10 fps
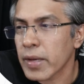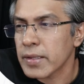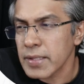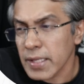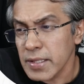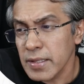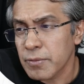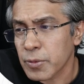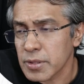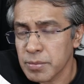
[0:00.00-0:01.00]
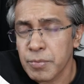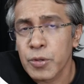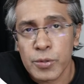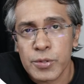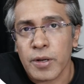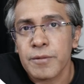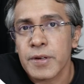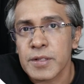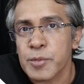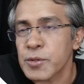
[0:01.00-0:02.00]
And this actually was a huge
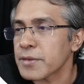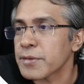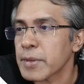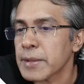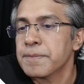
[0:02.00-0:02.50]
confidence booster for me.